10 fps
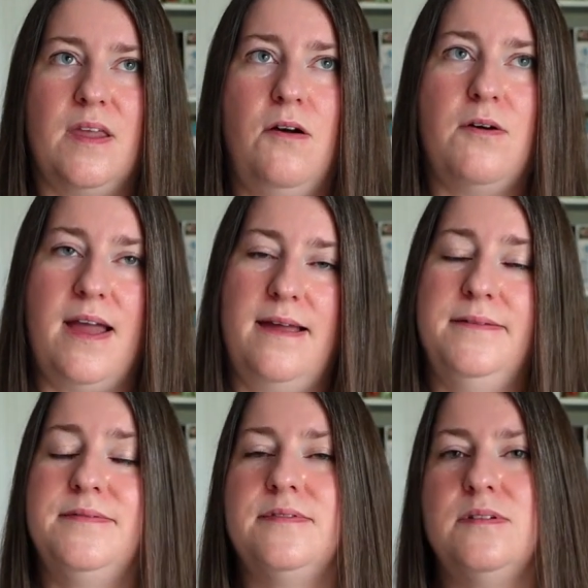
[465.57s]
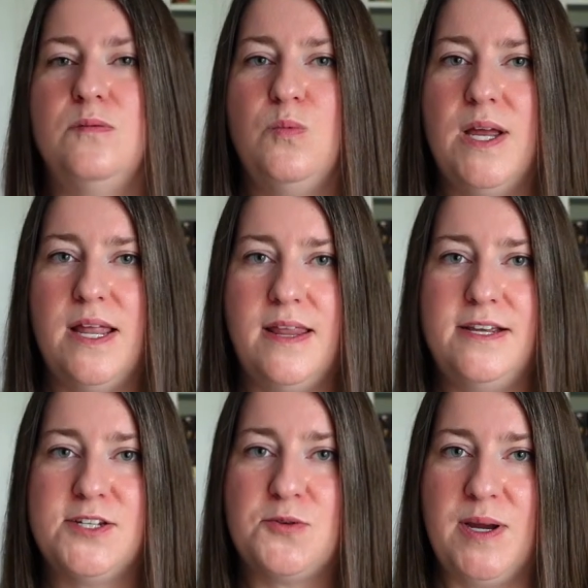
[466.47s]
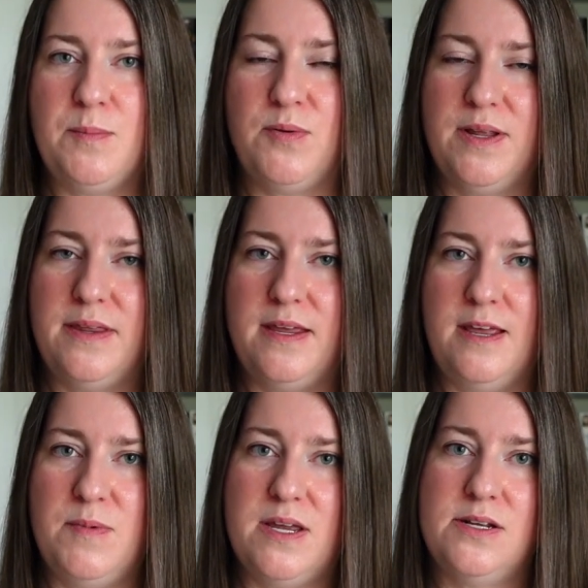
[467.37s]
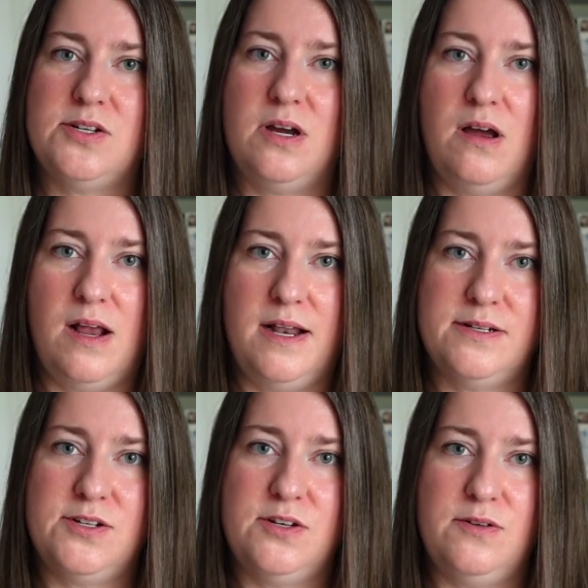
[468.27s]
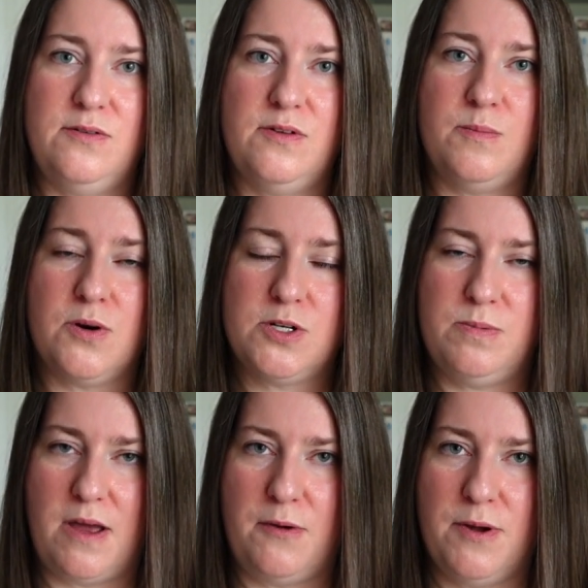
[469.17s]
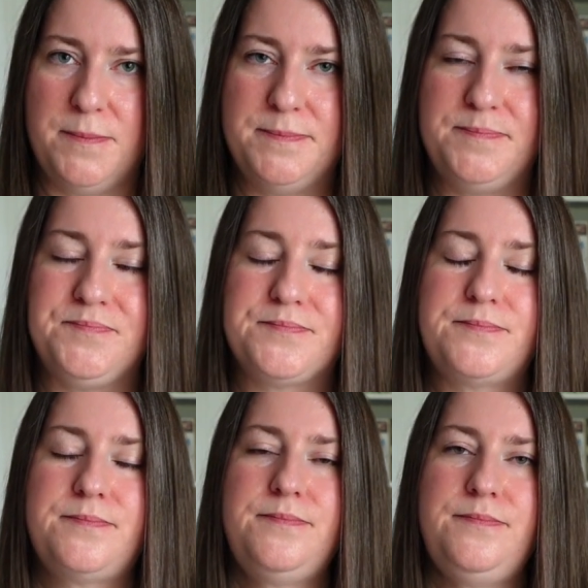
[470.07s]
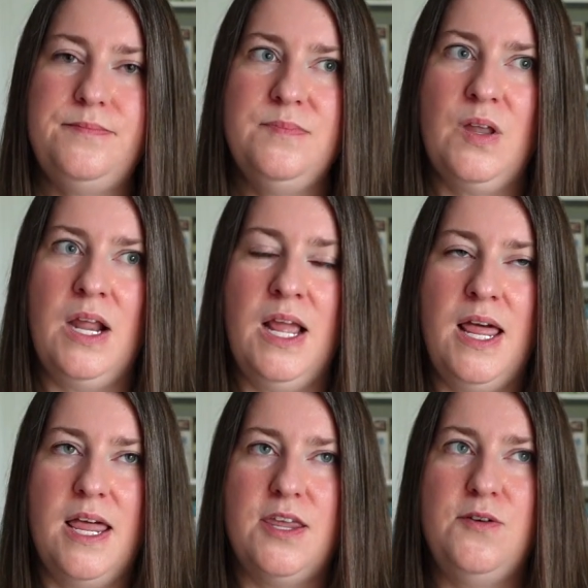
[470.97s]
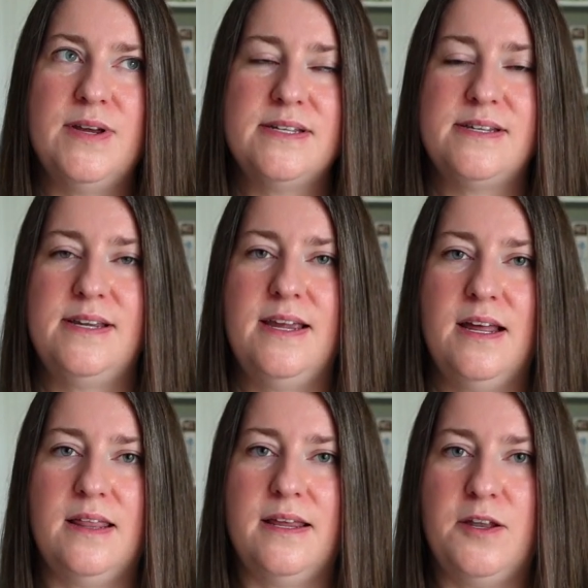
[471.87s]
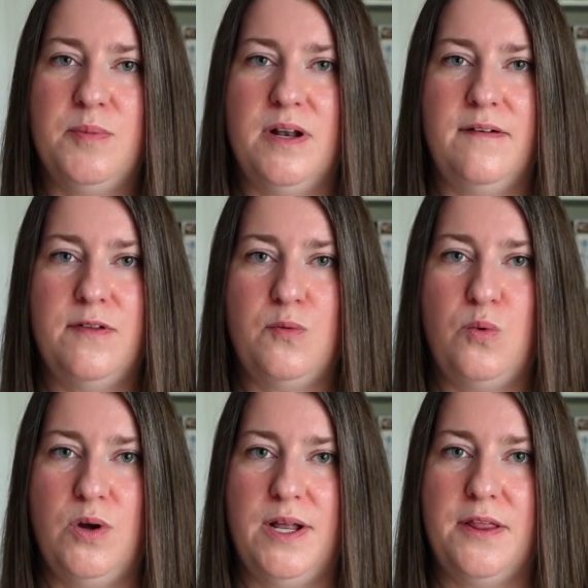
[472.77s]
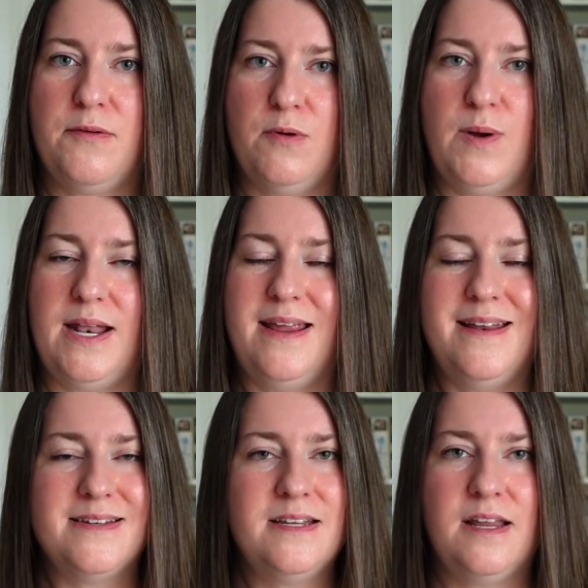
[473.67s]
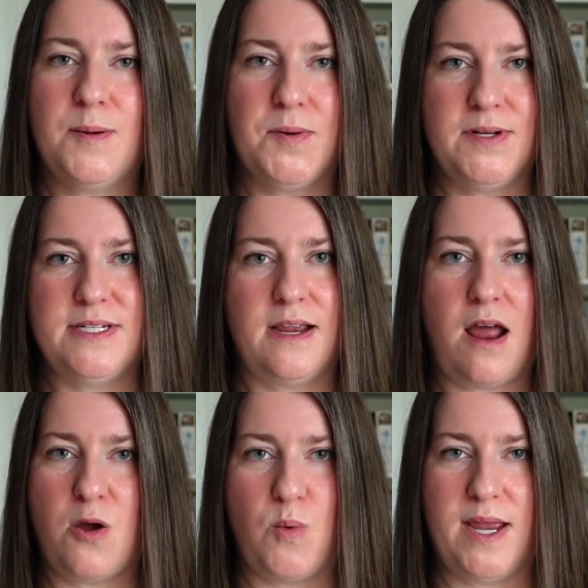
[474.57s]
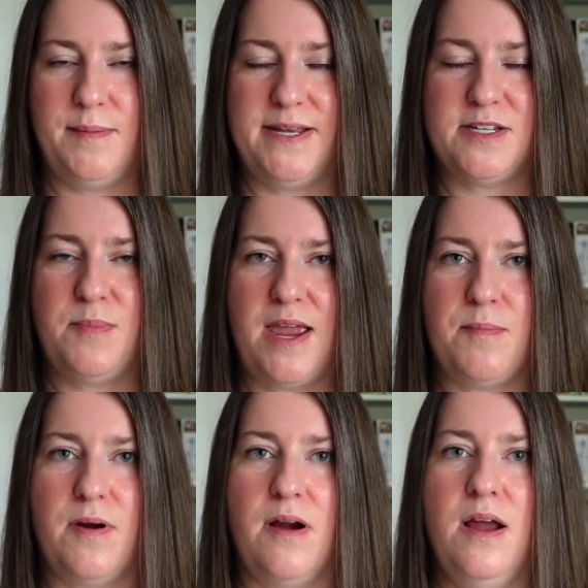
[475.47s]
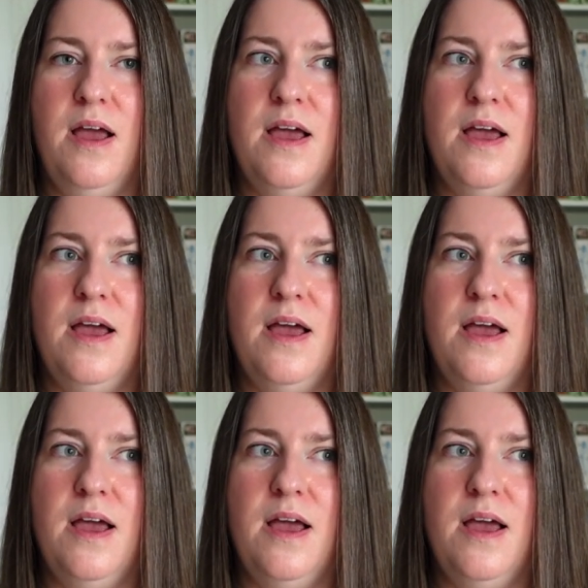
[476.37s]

okay, when they screen print the image onto the birch plywood, you can see a little bit of the wood through it. It isn't like printing on a white piece of paper.